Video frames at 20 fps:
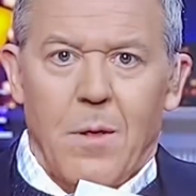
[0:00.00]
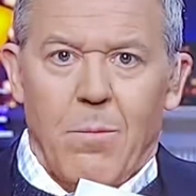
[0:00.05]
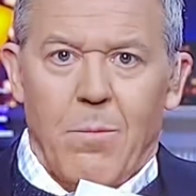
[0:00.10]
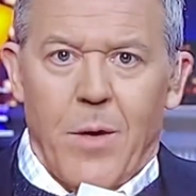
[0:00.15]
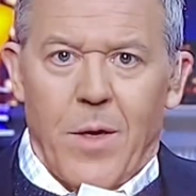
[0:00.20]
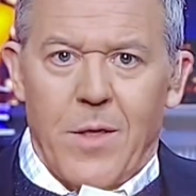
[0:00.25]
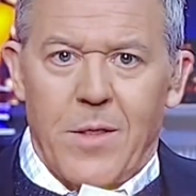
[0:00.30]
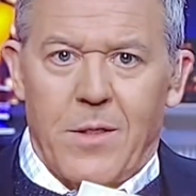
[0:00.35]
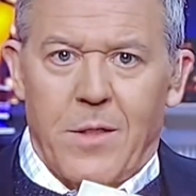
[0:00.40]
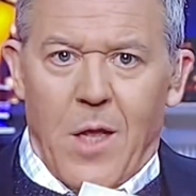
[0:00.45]

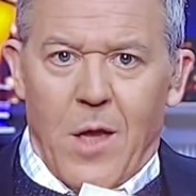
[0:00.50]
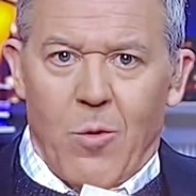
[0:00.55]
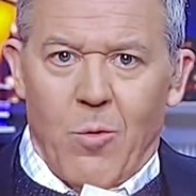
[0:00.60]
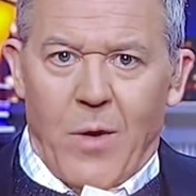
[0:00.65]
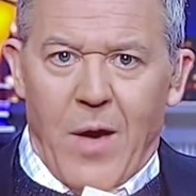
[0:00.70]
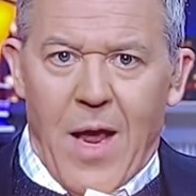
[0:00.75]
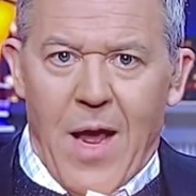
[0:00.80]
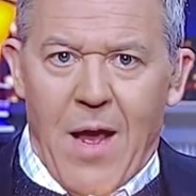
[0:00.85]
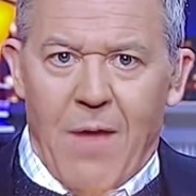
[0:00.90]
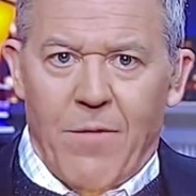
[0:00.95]
But as luck would
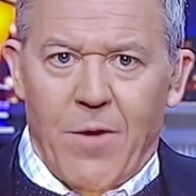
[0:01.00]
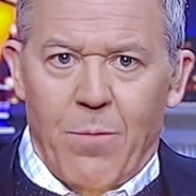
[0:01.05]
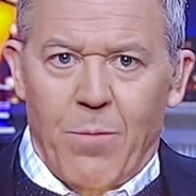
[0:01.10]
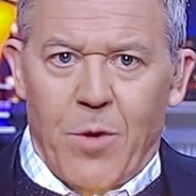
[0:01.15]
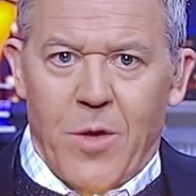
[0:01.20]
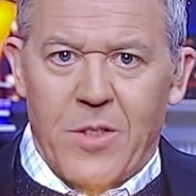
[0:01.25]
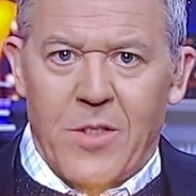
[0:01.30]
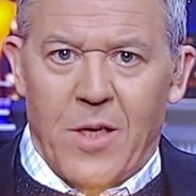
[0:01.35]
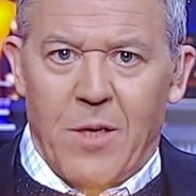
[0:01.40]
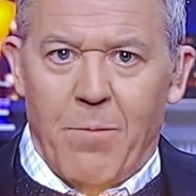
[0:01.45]
have it,
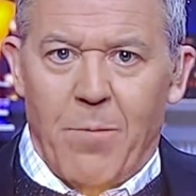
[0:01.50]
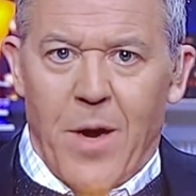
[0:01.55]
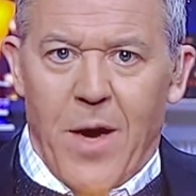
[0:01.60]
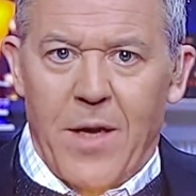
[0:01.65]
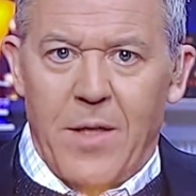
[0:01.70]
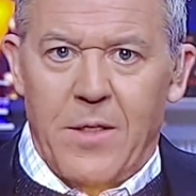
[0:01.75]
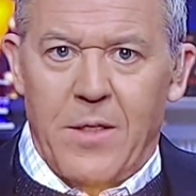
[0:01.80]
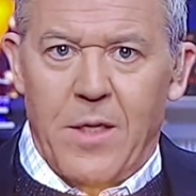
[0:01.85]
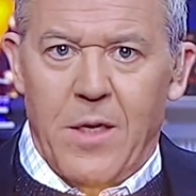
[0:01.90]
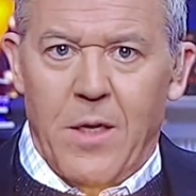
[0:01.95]
President
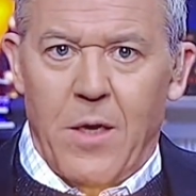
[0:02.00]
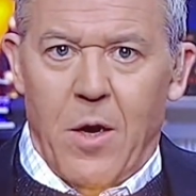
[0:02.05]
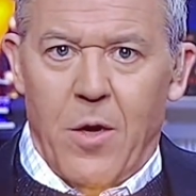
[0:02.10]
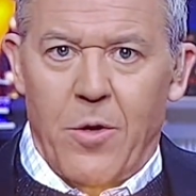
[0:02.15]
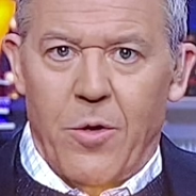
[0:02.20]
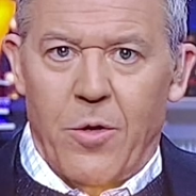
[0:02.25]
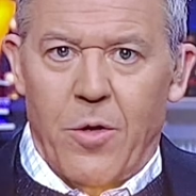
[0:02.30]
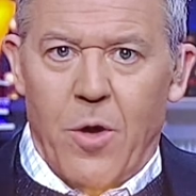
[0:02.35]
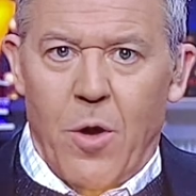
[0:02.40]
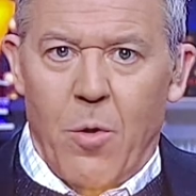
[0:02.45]
Biden did
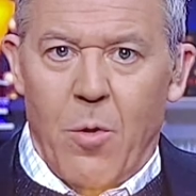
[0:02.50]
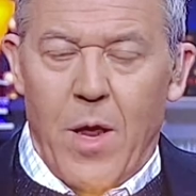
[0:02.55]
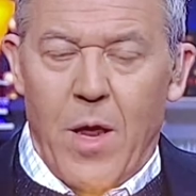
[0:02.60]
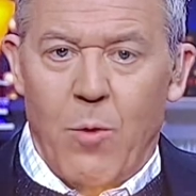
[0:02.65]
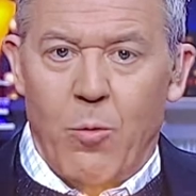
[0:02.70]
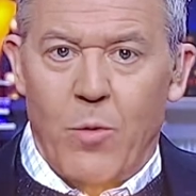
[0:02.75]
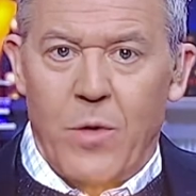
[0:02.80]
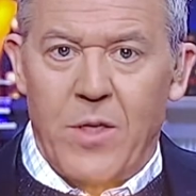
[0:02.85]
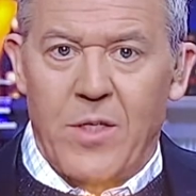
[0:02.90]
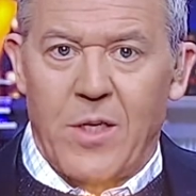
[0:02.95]
undergo a
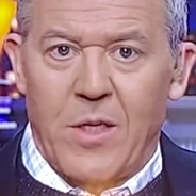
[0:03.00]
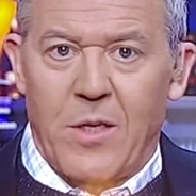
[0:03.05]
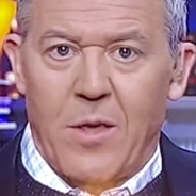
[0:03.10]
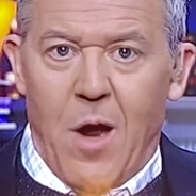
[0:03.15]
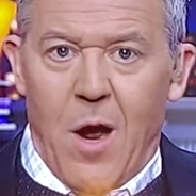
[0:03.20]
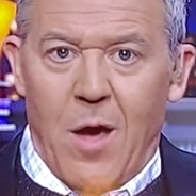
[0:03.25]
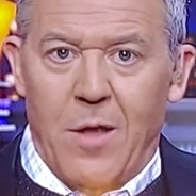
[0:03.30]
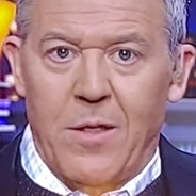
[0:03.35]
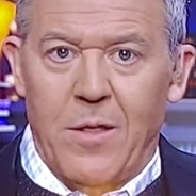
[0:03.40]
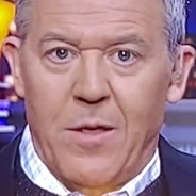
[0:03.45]
recent
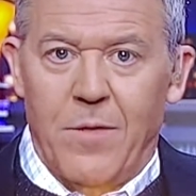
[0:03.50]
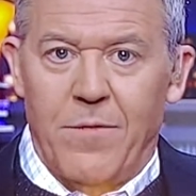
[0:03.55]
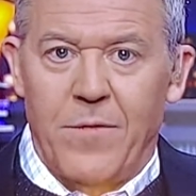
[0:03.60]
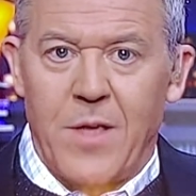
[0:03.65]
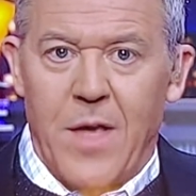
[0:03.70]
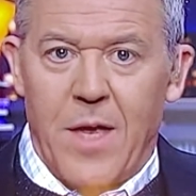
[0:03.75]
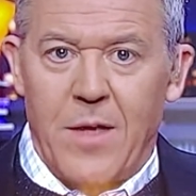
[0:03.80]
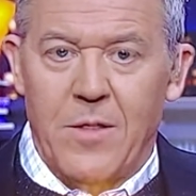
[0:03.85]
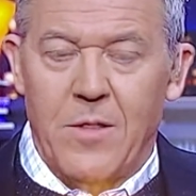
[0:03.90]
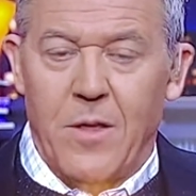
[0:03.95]
cognitive
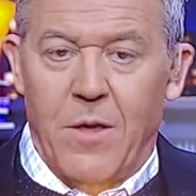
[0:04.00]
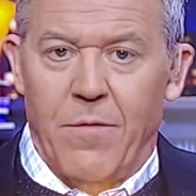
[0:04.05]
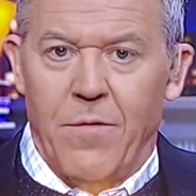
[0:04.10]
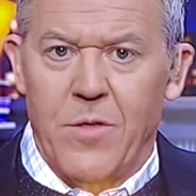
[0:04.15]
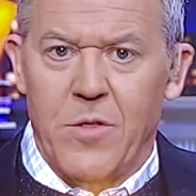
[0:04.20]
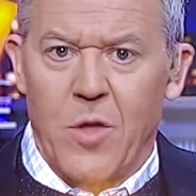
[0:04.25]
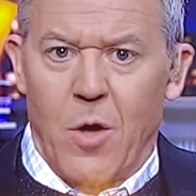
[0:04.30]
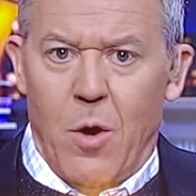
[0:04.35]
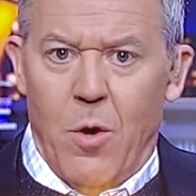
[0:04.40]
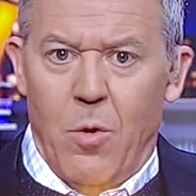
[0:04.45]
test of
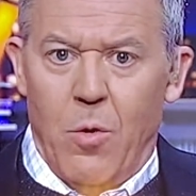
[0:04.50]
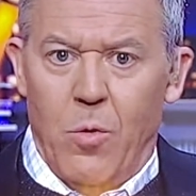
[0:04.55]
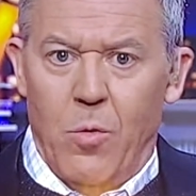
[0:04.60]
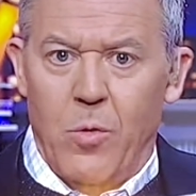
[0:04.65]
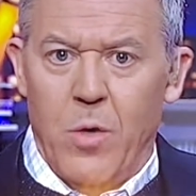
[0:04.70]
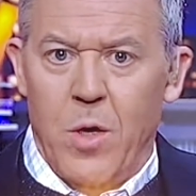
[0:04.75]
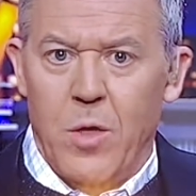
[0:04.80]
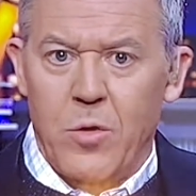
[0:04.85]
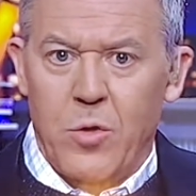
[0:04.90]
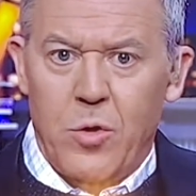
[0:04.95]
his own,
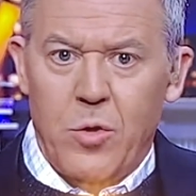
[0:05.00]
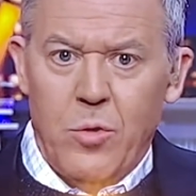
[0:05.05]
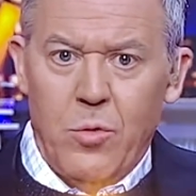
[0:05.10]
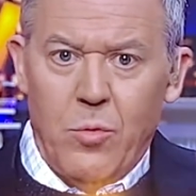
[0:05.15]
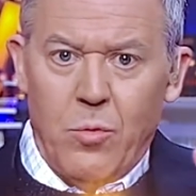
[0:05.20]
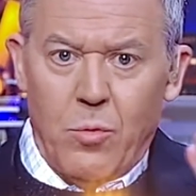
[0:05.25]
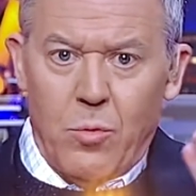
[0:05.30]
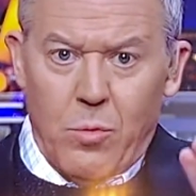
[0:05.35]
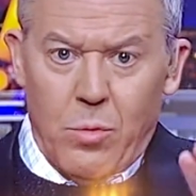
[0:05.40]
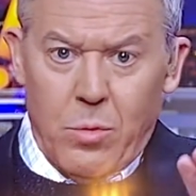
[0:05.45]
too.